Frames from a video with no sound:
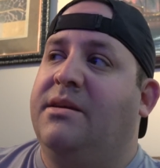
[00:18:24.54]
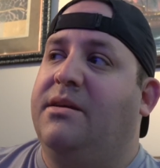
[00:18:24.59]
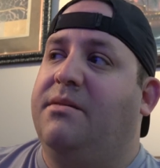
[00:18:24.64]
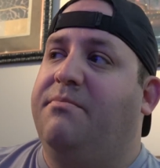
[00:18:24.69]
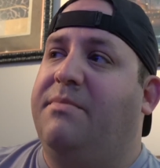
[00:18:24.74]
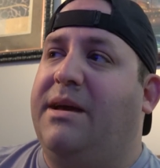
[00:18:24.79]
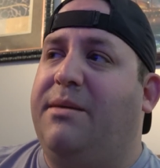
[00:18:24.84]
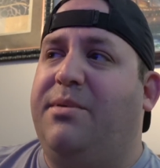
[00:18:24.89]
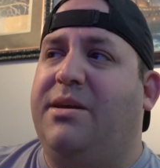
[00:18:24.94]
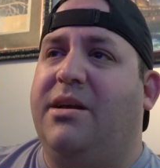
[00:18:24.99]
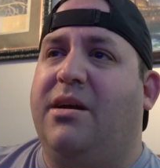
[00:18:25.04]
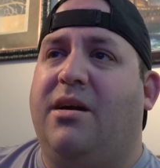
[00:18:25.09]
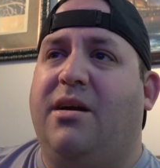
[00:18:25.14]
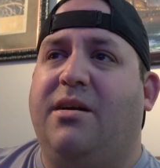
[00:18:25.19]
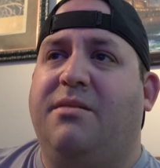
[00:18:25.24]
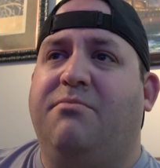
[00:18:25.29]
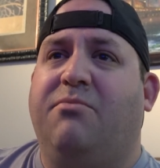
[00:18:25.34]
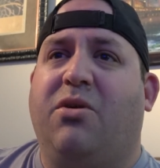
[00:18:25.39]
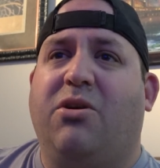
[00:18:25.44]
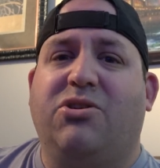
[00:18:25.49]
maybe
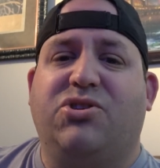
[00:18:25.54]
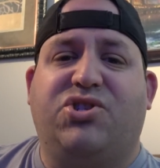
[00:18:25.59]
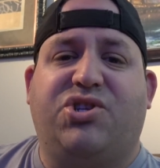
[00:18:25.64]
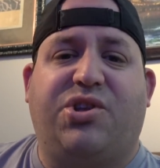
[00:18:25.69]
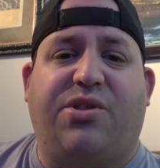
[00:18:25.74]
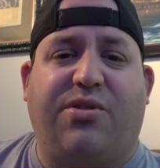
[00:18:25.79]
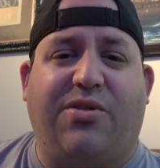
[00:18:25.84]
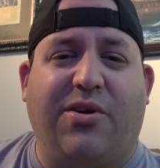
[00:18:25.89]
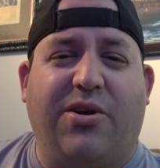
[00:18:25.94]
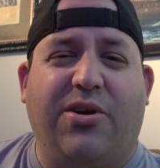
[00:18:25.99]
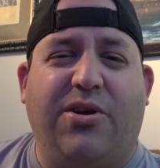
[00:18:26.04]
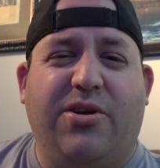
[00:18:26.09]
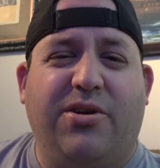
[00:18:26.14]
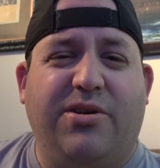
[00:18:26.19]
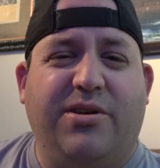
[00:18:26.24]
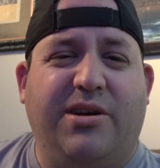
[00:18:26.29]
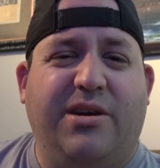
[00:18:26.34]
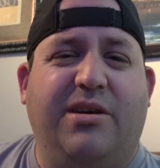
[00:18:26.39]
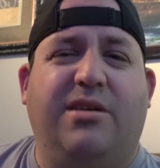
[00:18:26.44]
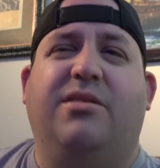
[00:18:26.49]
on March
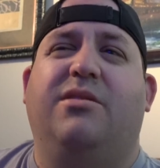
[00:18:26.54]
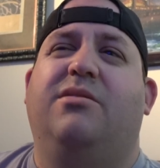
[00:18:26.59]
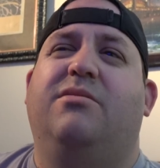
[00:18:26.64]
3rd.